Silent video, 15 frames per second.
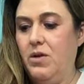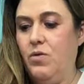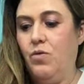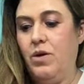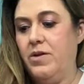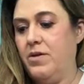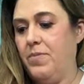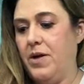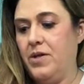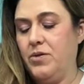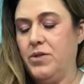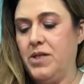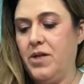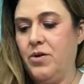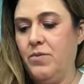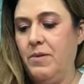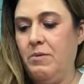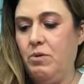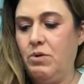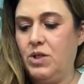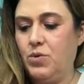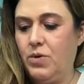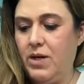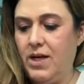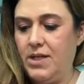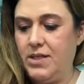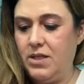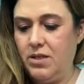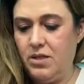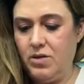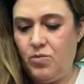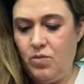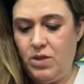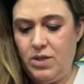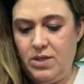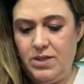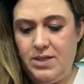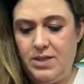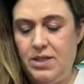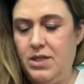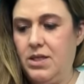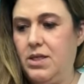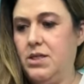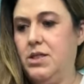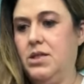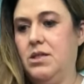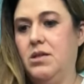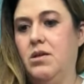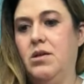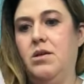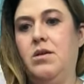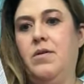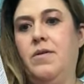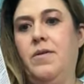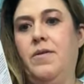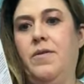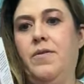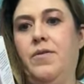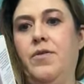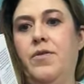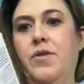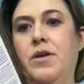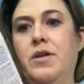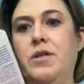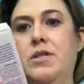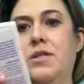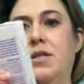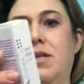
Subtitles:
One of the bundles, I don't remember which one has it. And what is this? This